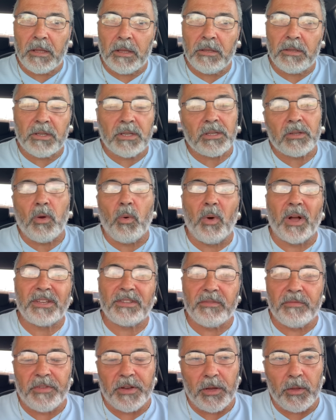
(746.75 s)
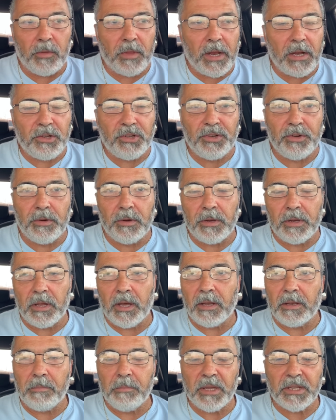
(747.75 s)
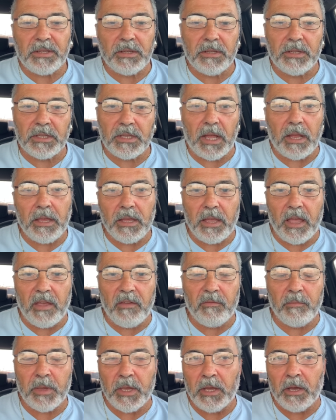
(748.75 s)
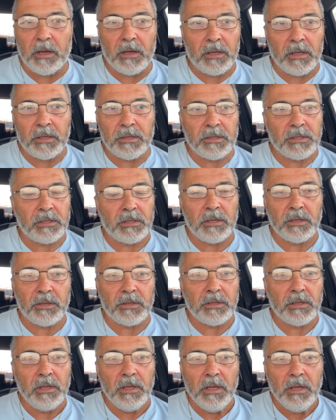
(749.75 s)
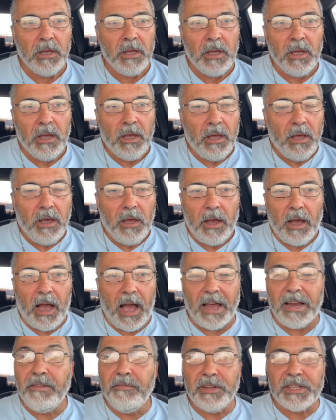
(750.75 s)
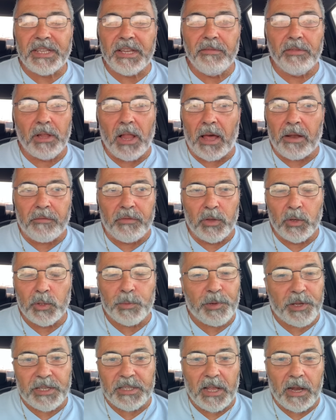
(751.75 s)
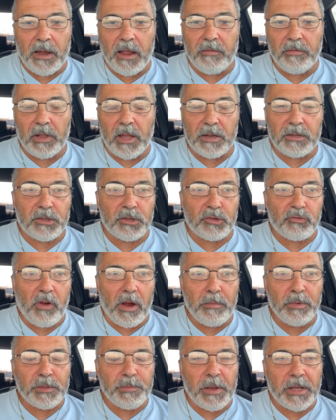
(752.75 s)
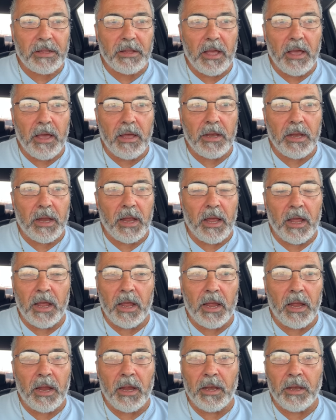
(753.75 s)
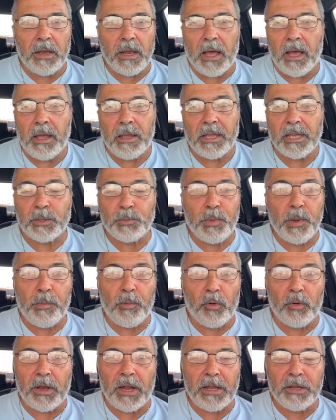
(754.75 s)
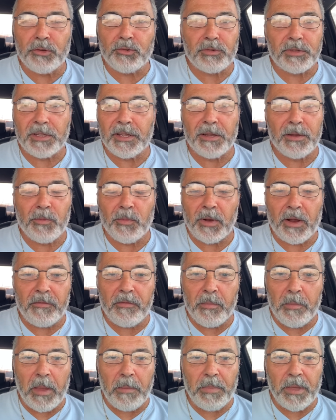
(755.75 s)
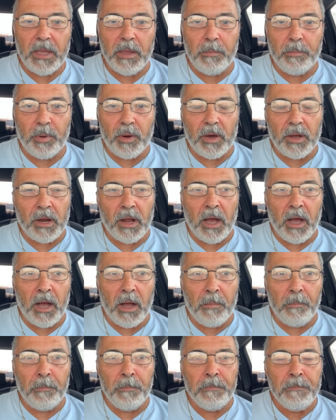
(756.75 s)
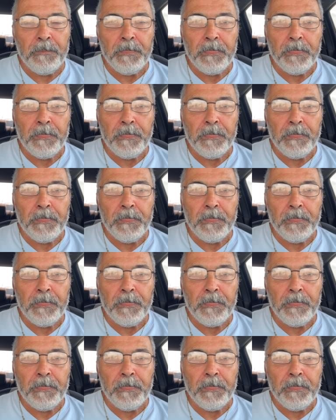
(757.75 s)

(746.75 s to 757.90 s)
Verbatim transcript: just go watch the video that I share on, on the message that he gave me. Uh, it's, it's, I didn't receive a lot of views because I didn't have a lot of subscribers back then, and I guess people are not interested, whatever it may be. But um,